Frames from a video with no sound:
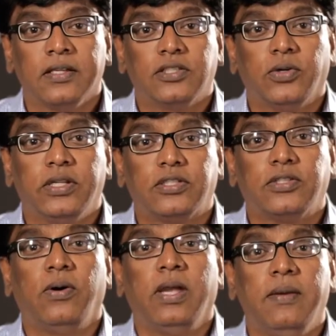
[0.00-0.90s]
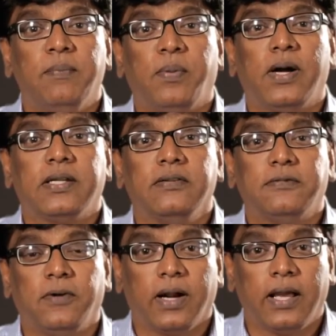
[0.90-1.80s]
So it's so important
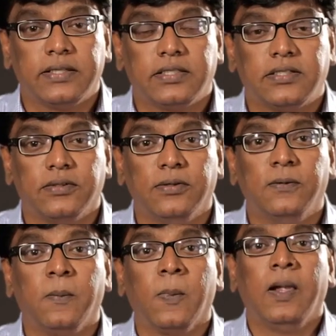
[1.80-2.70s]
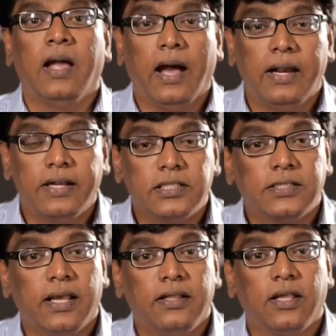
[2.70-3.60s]
for us to
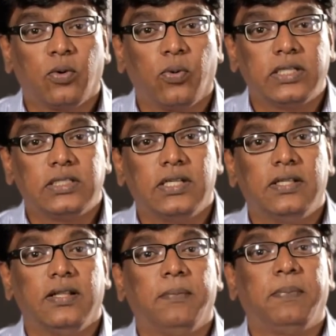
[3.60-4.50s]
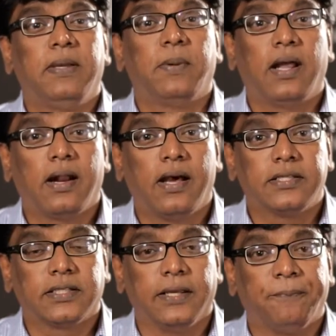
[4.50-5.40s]
understand the question that the people are
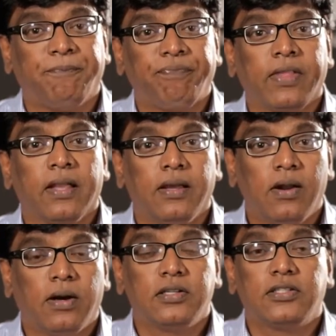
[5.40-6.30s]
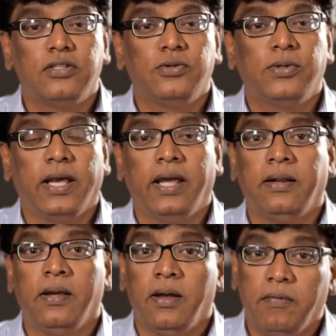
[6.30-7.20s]
asking. In order to do
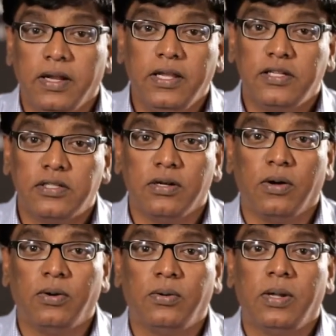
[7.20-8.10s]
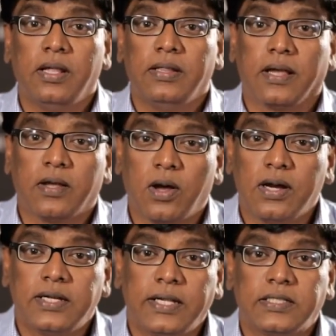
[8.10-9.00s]
that, we need to know the
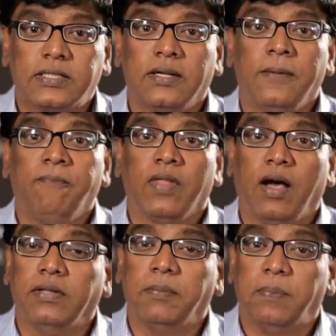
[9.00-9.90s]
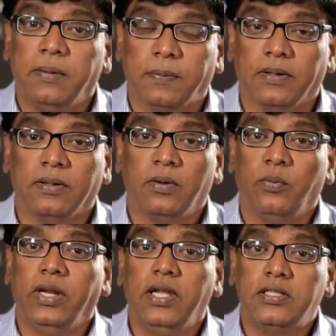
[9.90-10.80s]
context of the people.
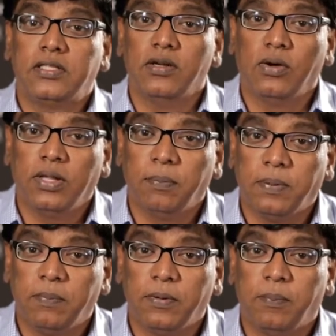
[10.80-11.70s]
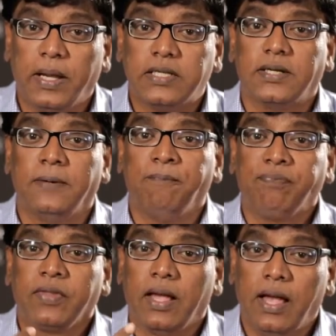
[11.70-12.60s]
We need to know the people better
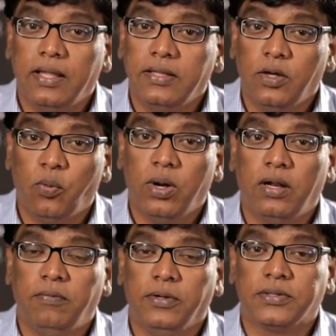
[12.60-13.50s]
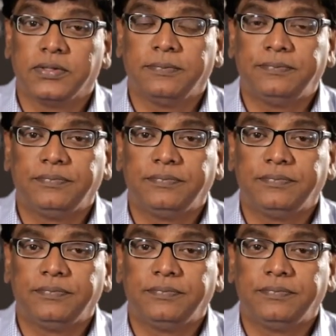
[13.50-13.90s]
and their worldviews.